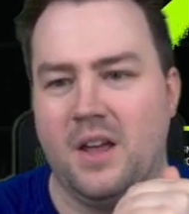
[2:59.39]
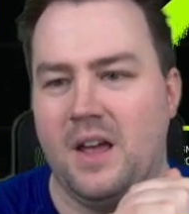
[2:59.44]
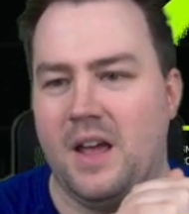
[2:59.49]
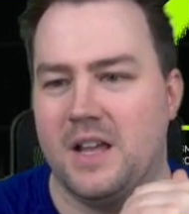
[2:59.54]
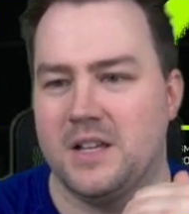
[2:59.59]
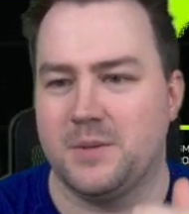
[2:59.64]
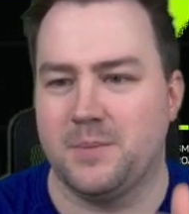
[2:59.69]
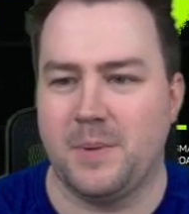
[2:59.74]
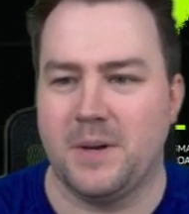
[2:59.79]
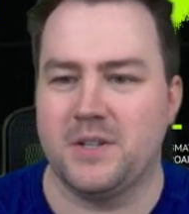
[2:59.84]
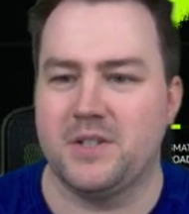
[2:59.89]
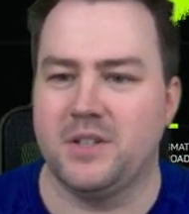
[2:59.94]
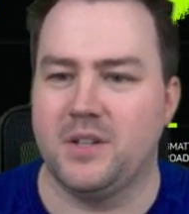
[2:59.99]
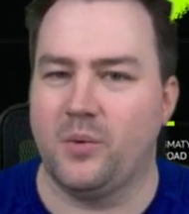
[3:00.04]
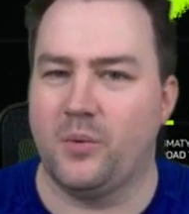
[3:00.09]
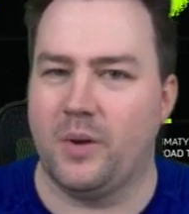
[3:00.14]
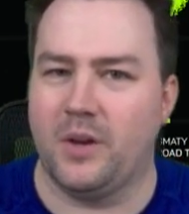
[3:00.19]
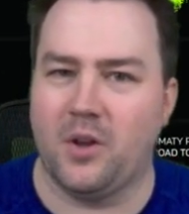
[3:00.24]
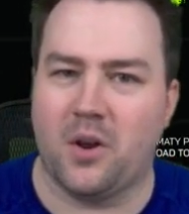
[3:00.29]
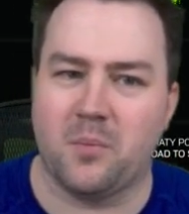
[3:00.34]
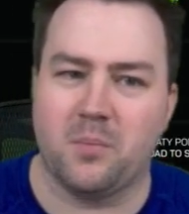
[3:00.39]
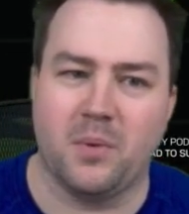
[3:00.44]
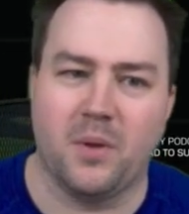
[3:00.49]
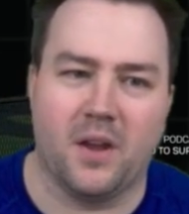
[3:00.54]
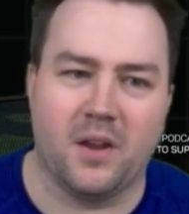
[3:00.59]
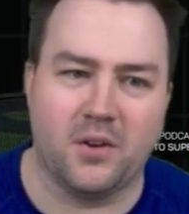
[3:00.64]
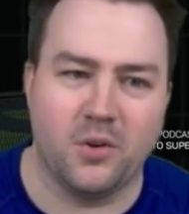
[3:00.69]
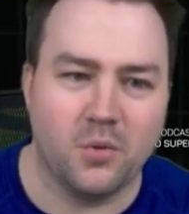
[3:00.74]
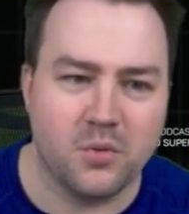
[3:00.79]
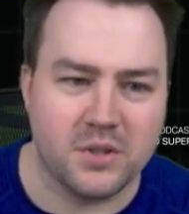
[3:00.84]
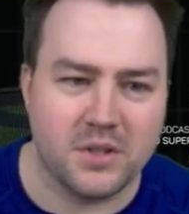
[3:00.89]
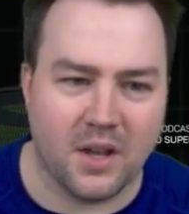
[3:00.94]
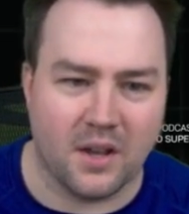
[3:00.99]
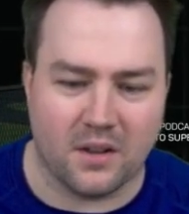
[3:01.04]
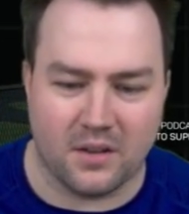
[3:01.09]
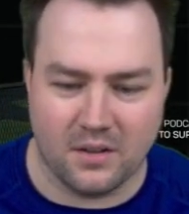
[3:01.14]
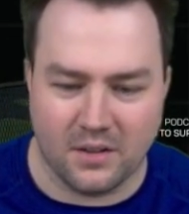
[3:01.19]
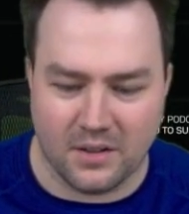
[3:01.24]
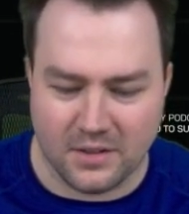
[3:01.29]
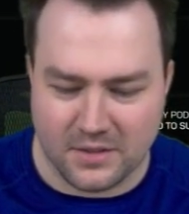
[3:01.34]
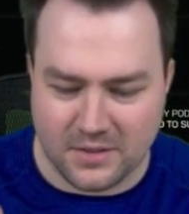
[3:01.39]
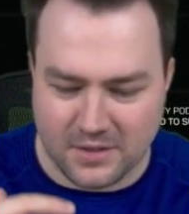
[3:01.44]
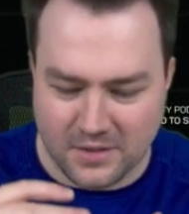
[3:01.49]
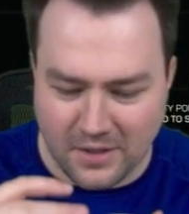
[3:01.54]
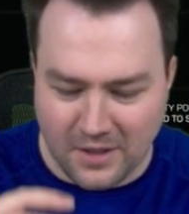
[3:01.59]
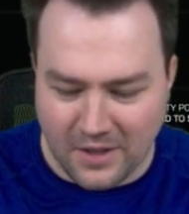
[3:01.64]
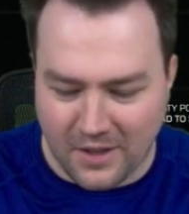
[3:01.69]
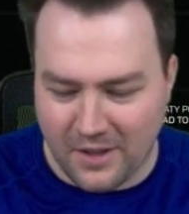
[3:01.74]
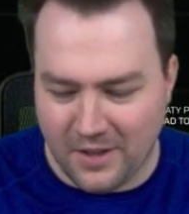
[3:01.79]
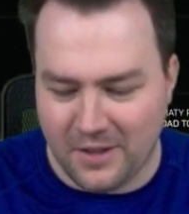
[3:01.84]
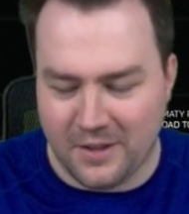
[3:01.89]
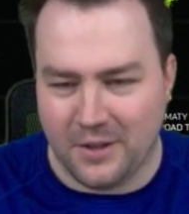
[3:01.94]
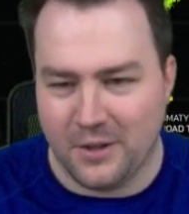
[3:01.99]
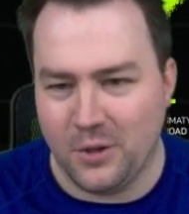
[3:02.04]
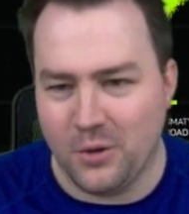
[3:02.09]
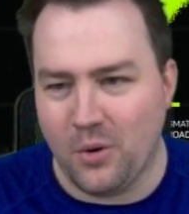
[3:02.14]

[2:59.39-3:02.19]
And especially when you are playing nose tackle, you